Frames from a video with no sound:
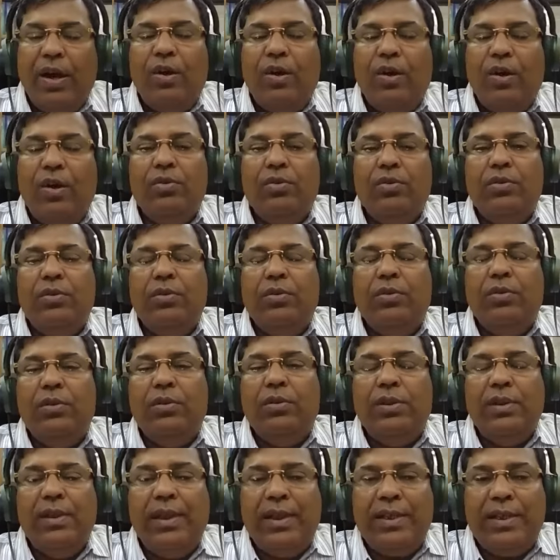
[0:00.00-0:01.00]
Now,
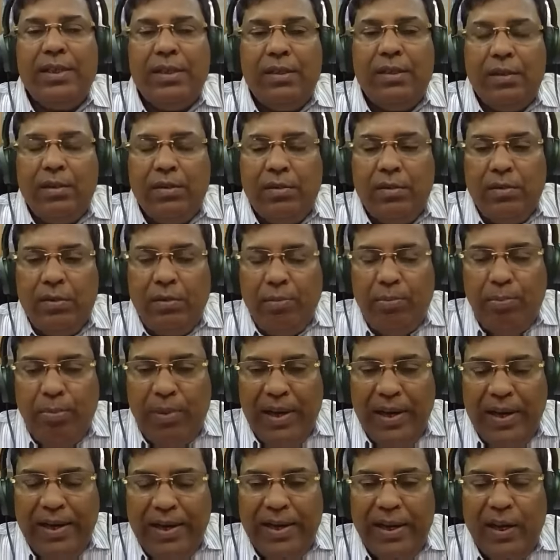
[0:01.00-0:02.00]
this
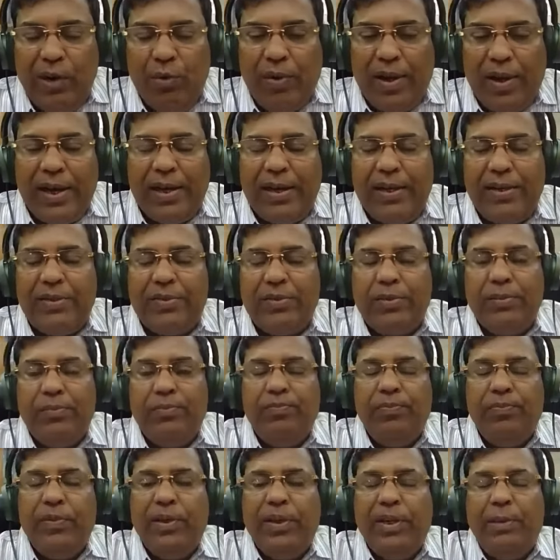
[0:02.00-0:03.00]
pleading was
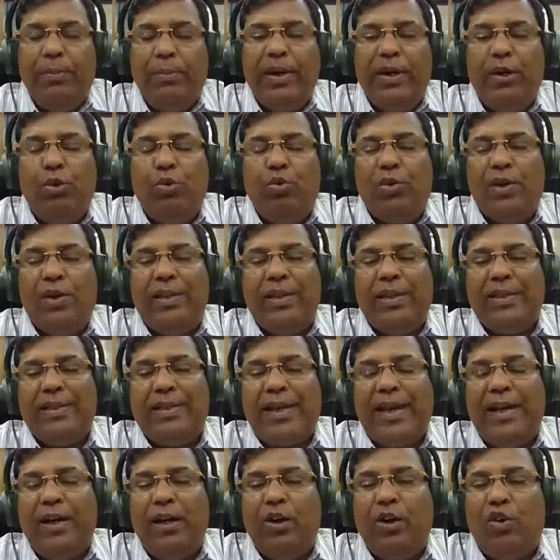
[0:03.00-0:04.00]
given to other
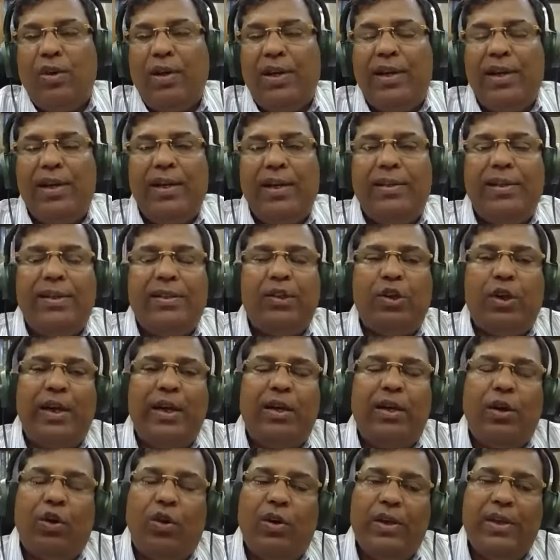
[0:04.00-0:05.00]
side lawyer, and other side
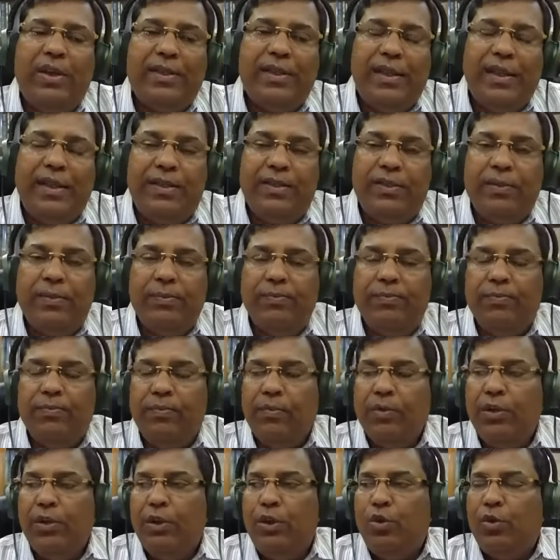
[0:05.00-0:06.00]
lawyer says you
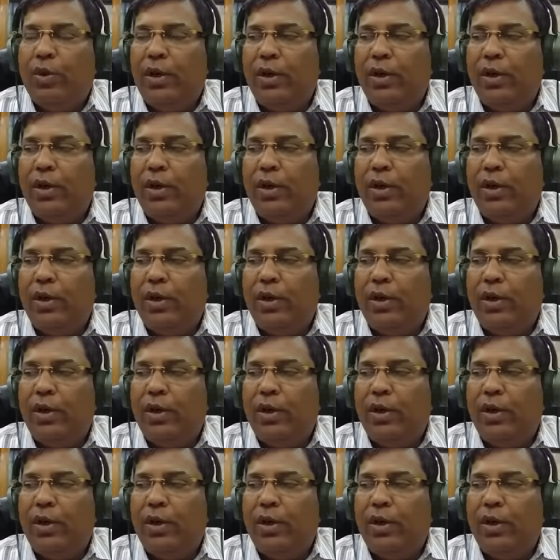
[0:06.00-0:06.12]
are wrong.